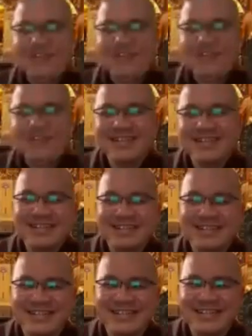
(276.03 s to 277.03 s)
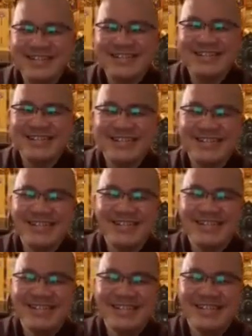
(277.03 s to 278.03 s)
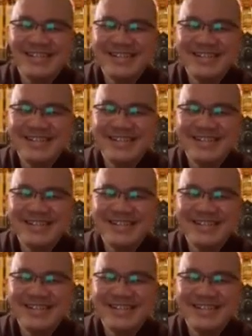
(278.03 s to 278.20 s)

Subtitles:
[no speech]